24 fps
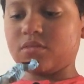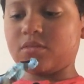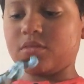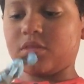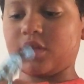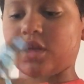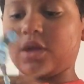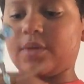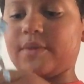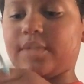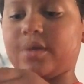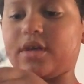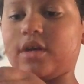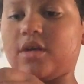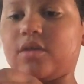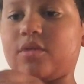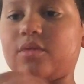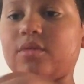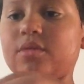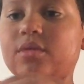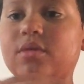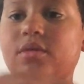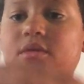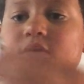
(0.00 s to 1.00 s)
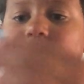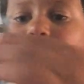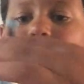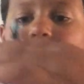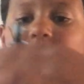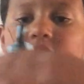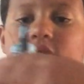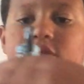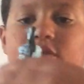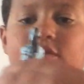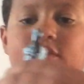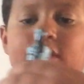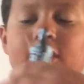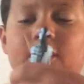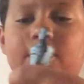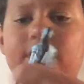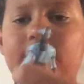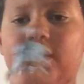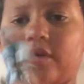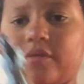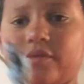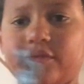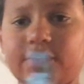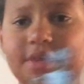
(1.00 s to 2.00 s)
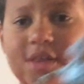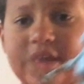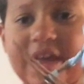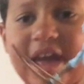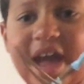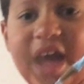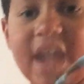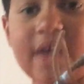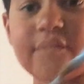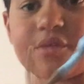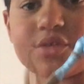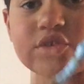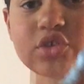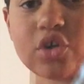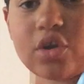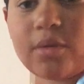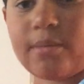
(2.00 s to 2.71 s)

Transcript: There we go. So now we have the avatar